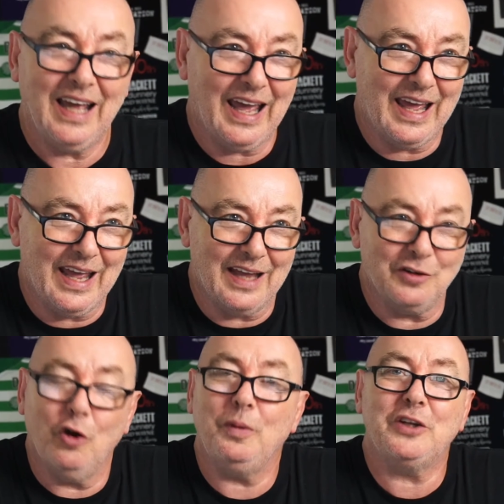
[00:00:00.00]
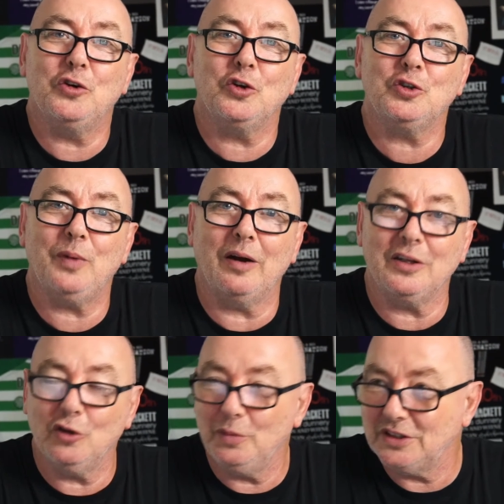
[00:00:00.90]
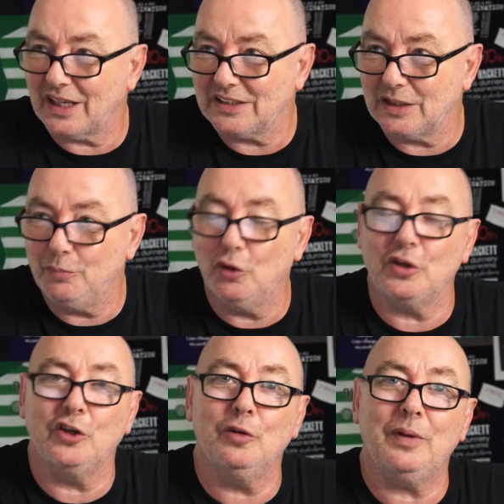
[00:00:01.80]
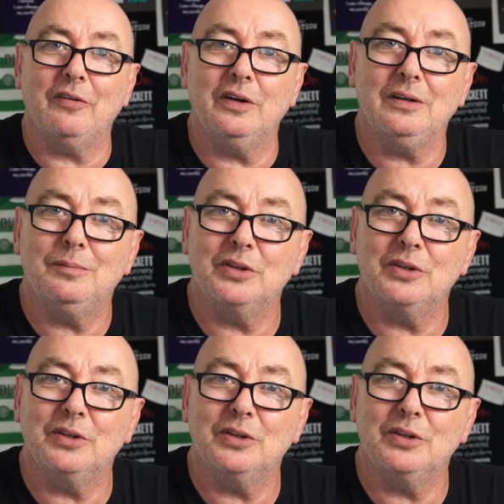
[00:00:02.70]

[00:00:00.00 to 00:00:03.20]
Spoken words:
Nobody talks about it. Nobody's actually brought it up ever.